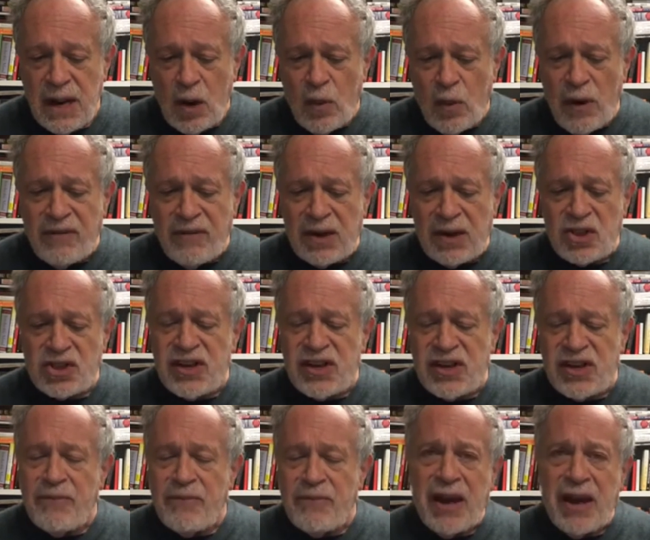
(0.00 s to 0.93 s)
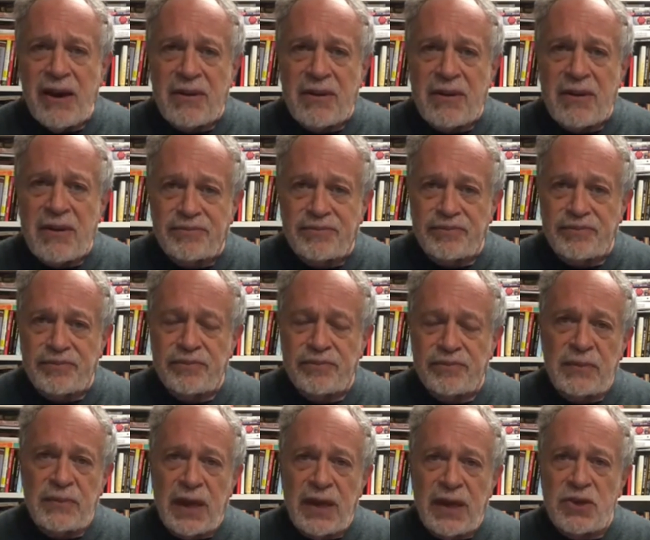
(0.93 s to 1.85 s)
We've got Steve Bannon,
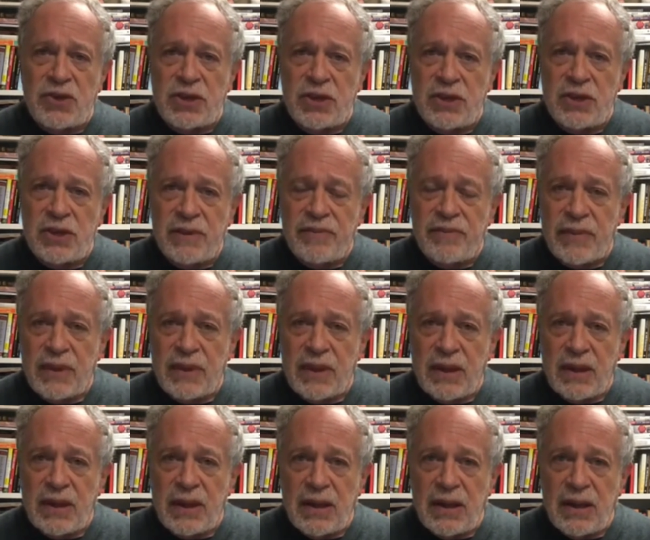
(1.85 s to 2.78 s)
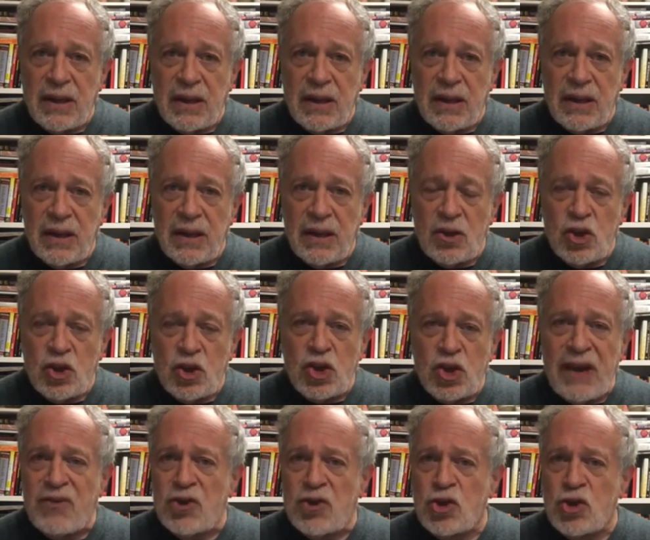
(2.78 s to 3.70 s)
his
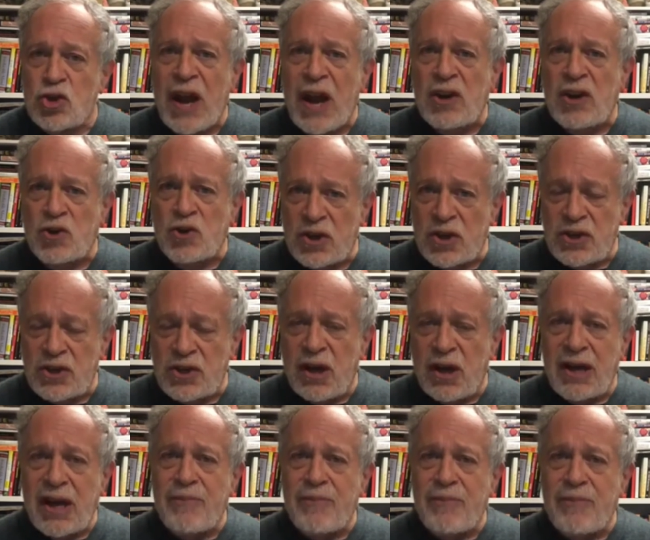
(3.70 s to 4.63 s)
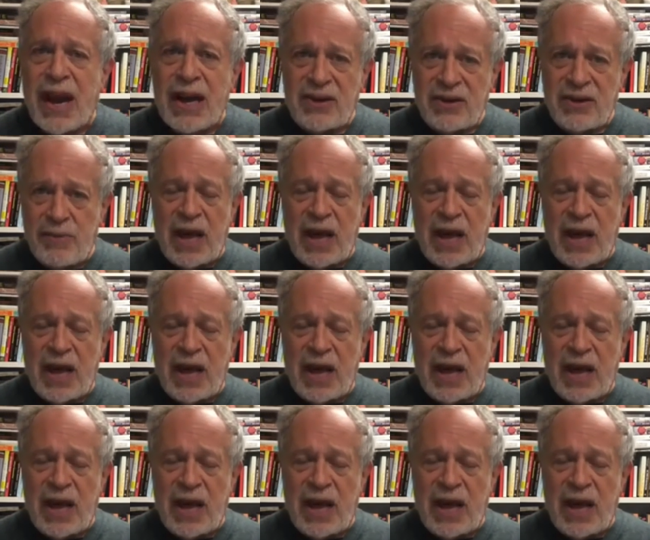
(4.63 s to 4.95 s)
chief strategist. I'll come back to